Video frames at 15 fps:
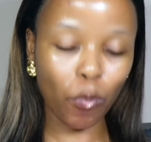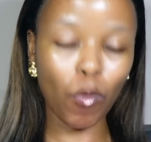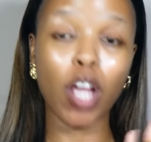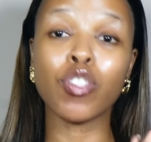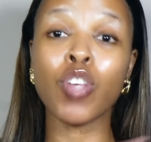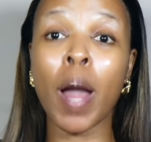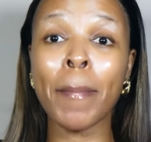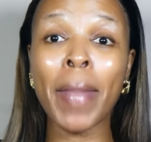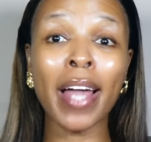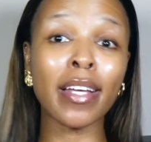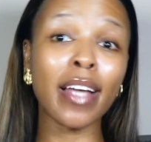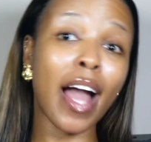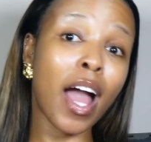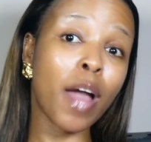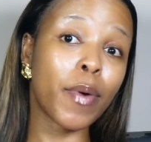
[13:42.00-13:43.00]
So I'm like,
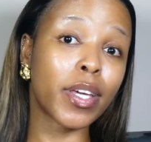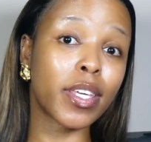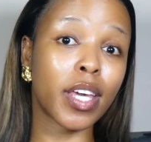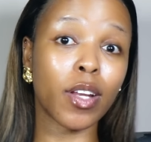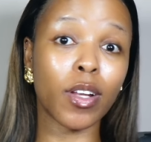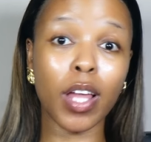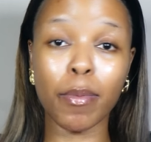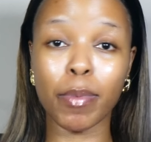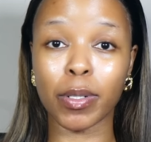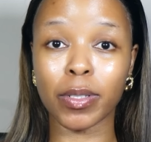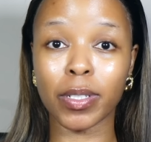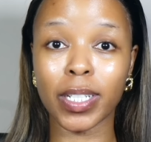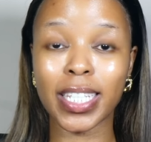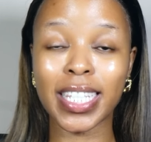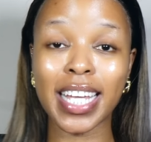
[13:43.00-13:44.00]
I want Yellow
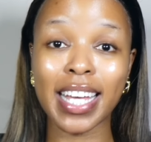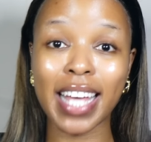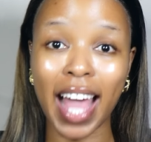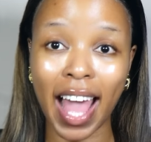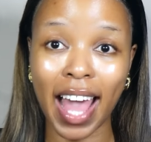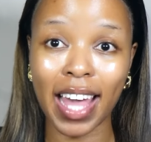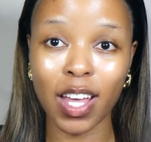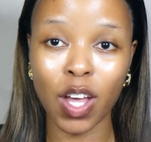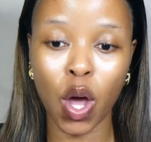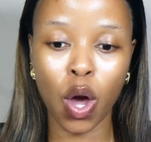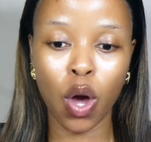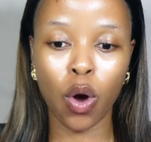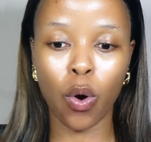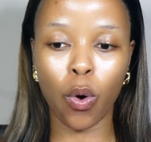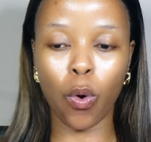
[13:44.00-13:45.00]
Label. The guy
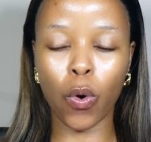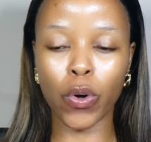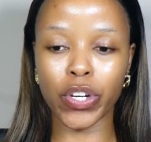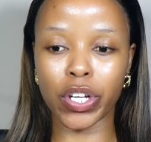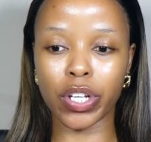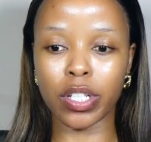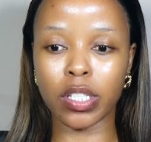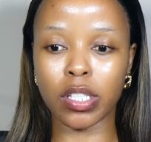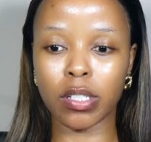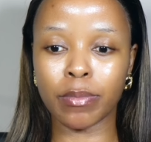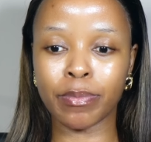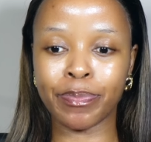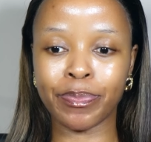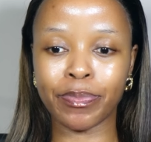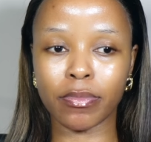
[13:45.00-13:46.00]
orders
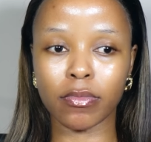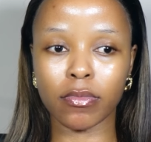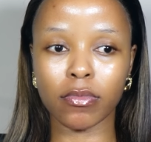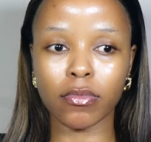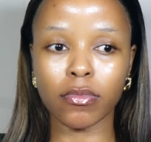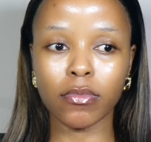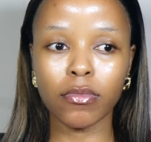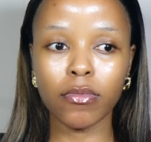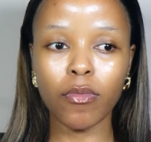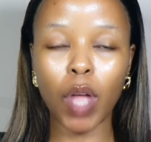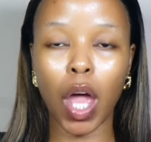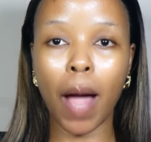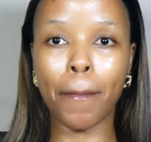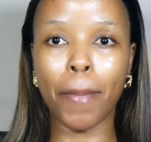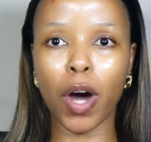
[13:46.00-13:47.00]

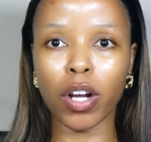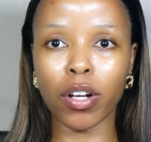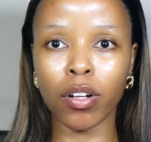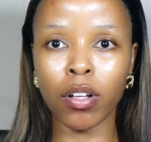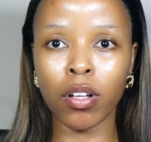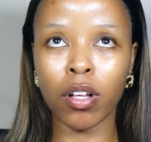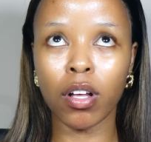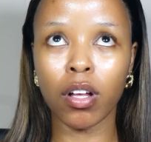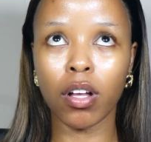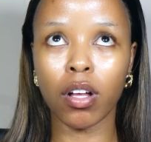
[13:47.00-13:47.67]
a bottle.